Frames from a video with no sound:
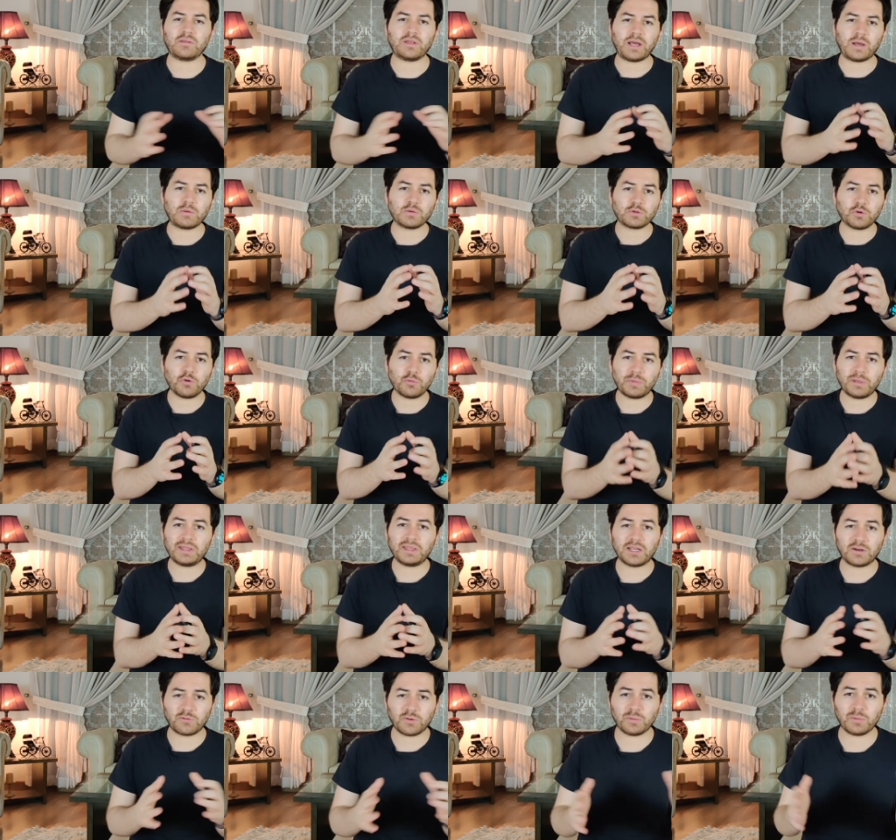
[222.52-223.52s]

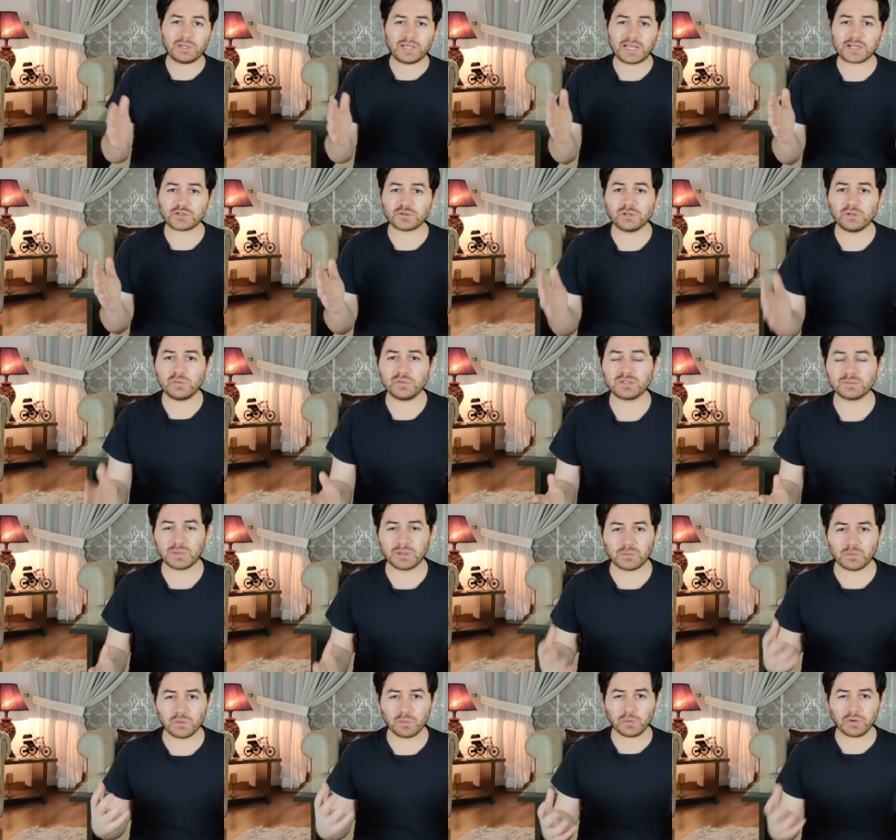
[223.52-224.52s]
hoping that Ripple actually wins,
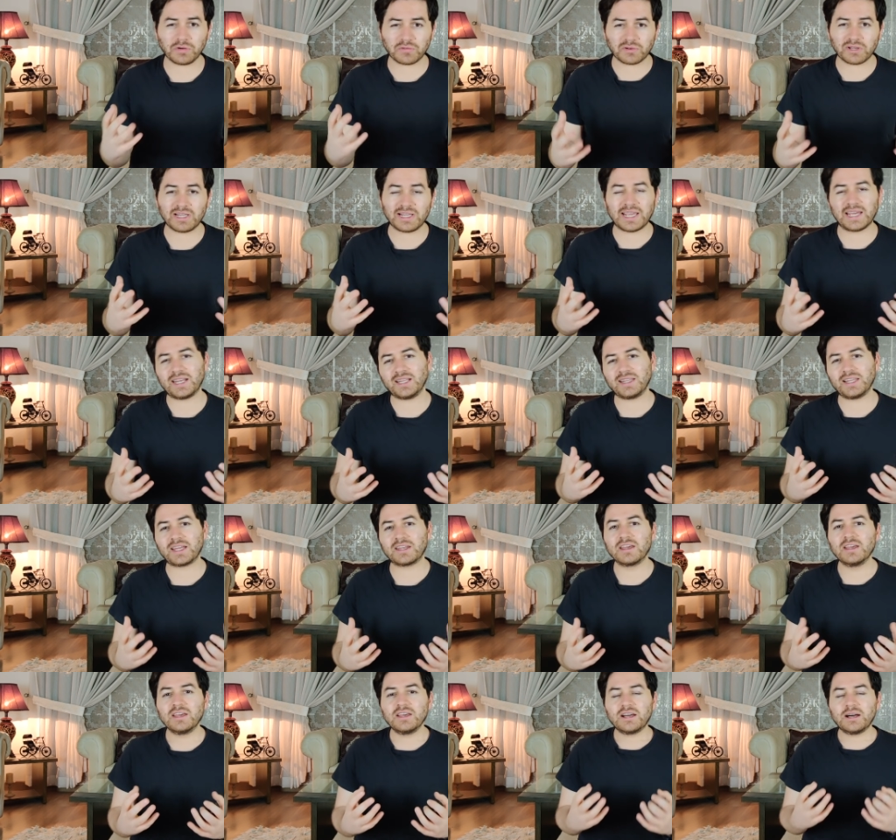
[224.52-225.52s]
but we weren't really getting
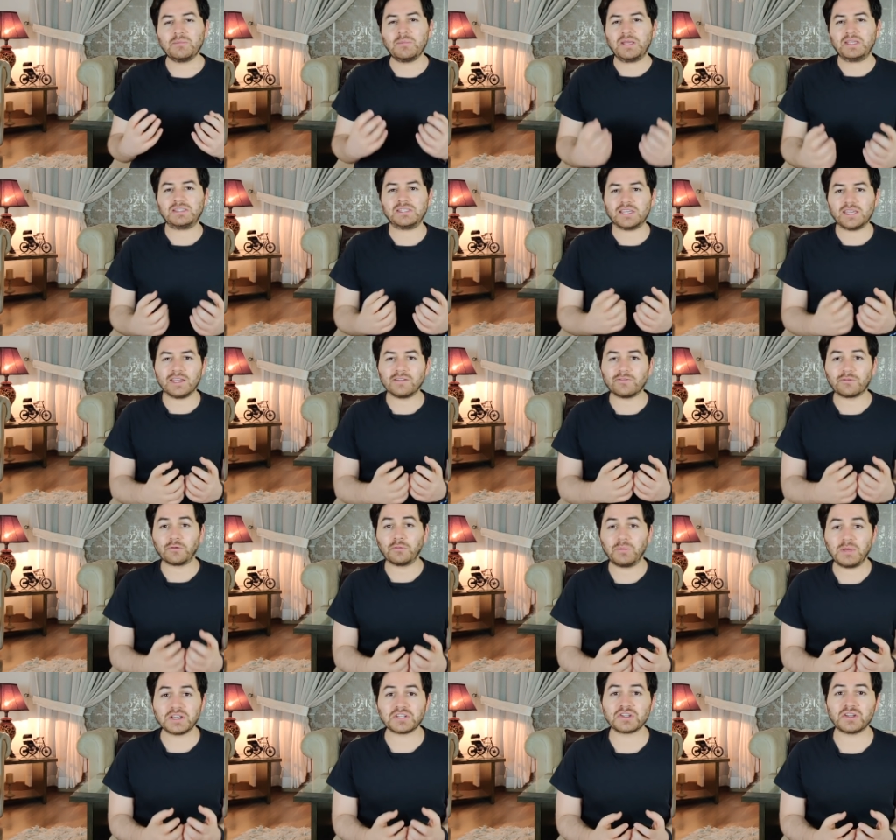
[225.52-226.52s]
that amazing
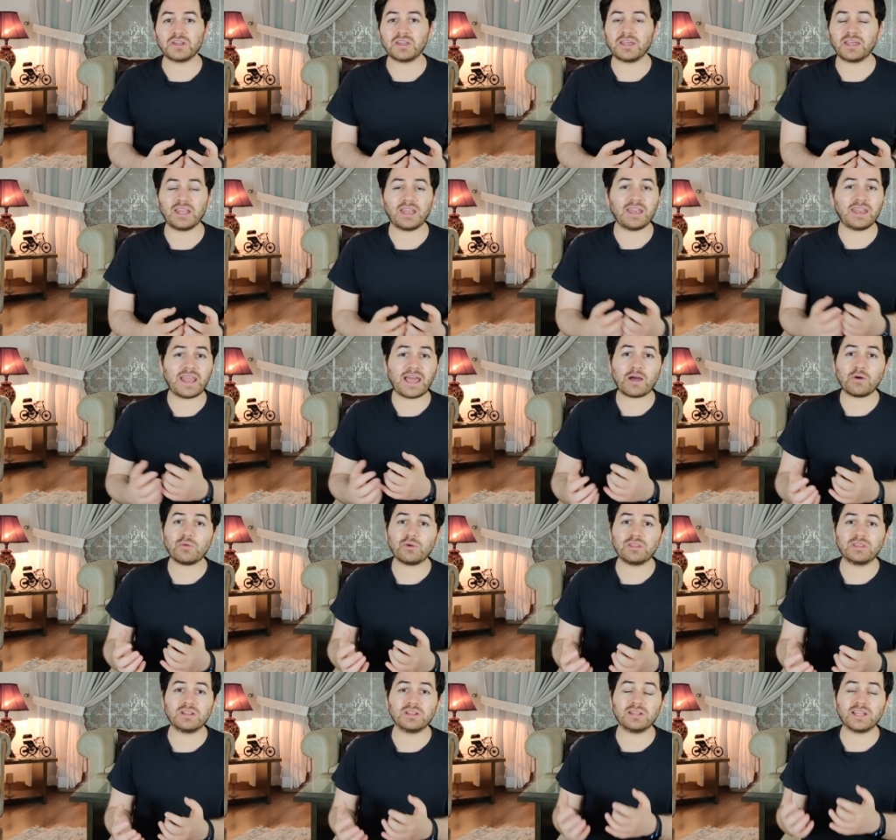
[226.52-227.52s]
information. And now
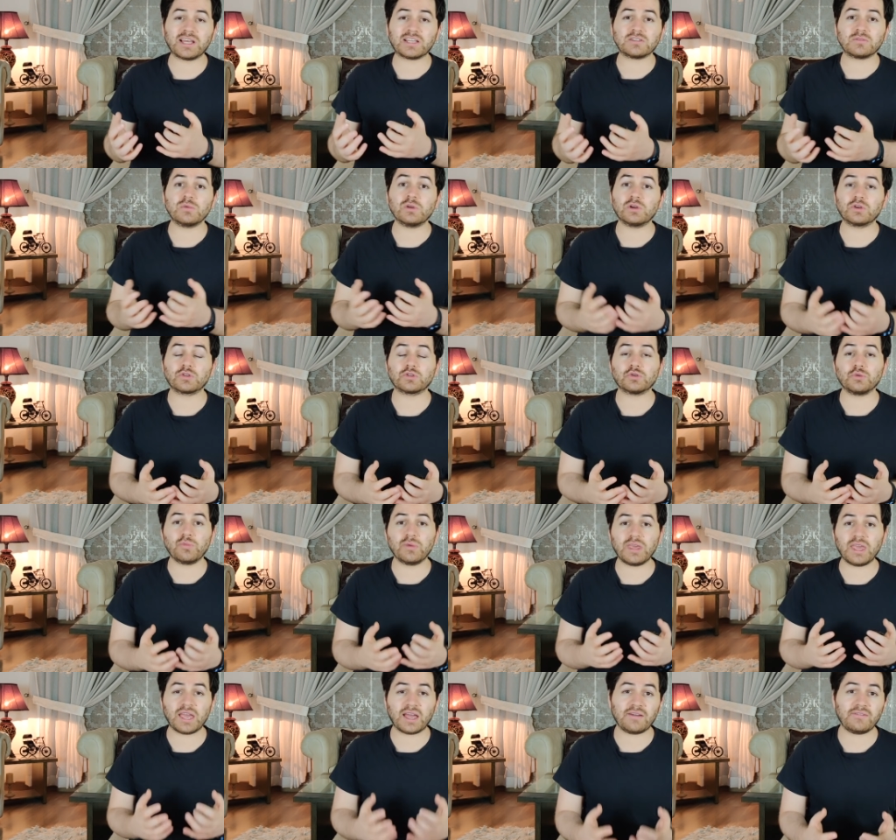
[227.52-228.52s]
in the last week or so,
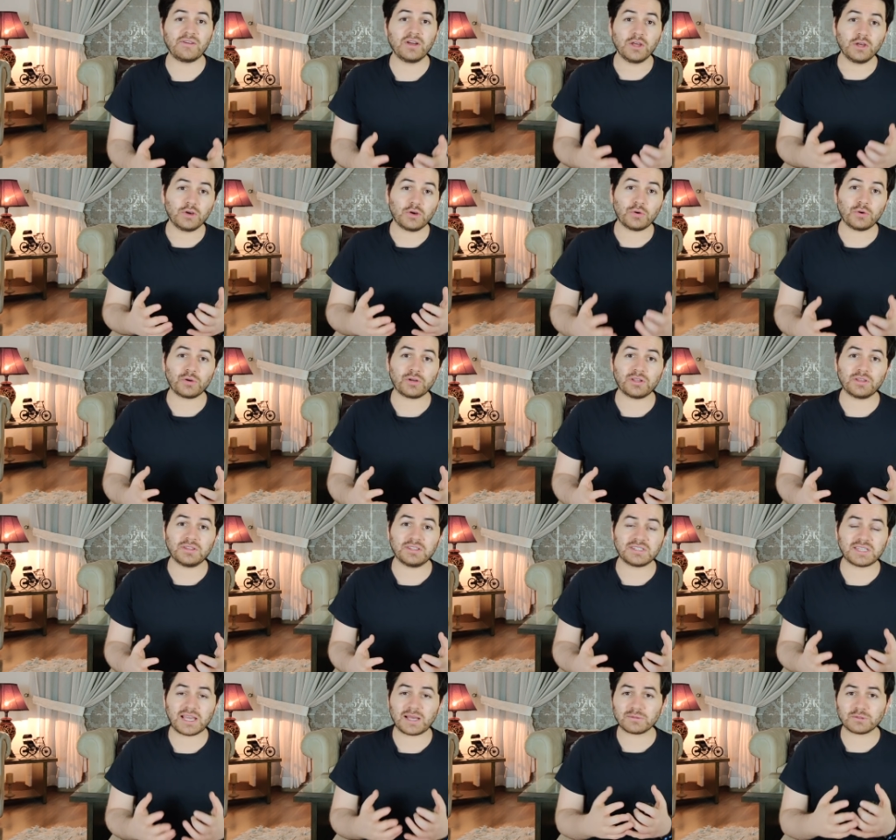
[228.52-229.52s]
we have gotten
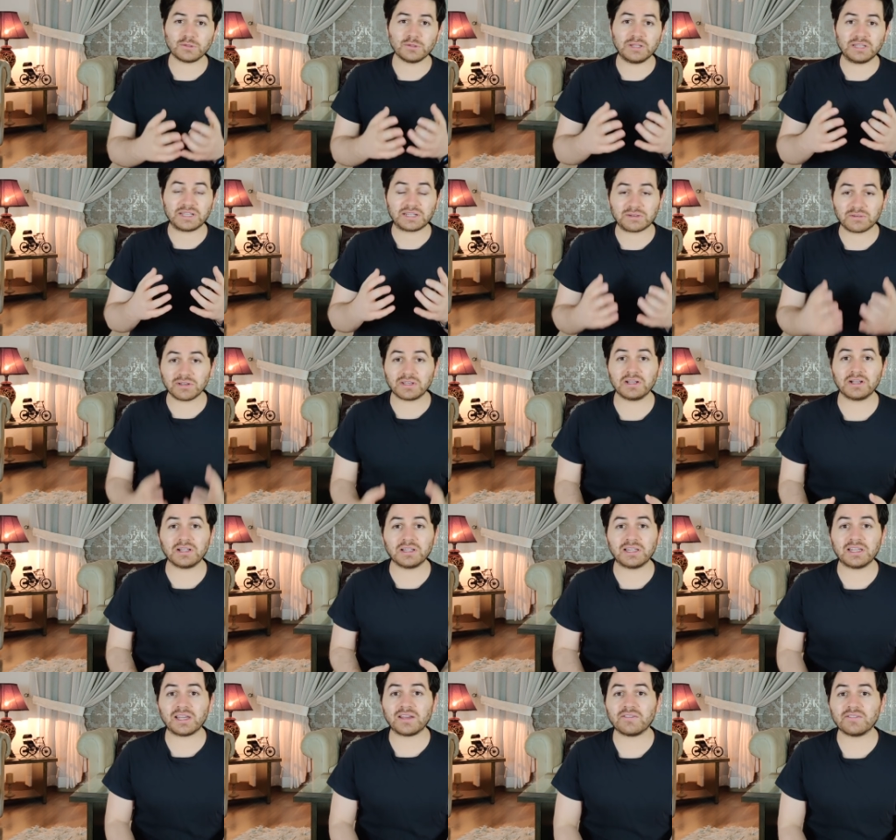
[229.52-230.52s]
this absolutely
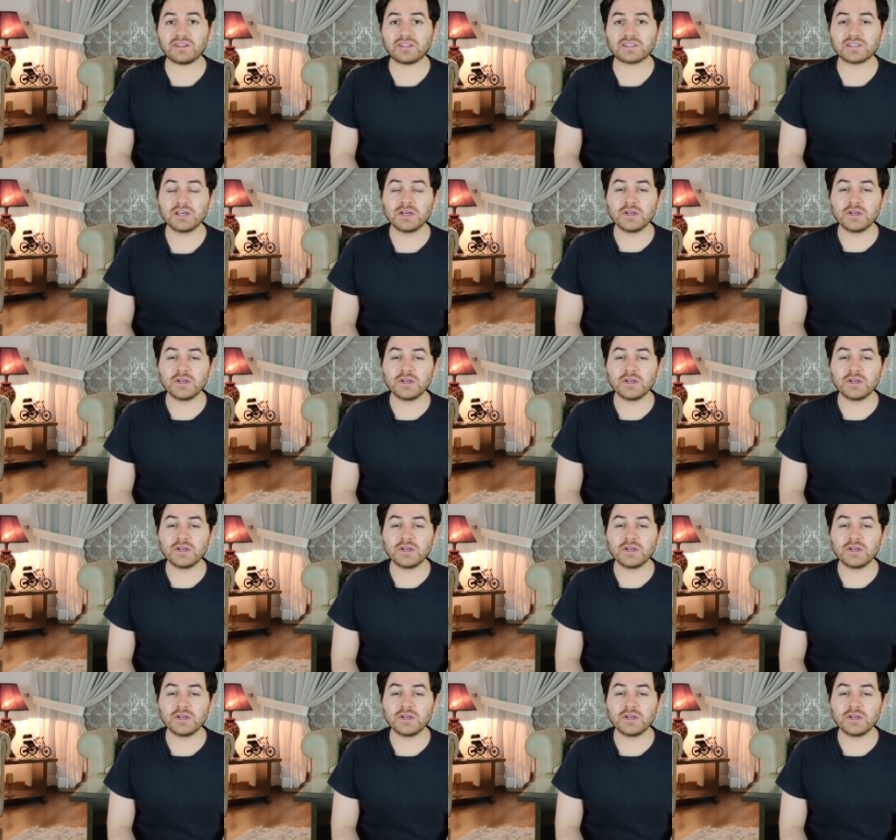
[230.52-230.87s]
critical evidence.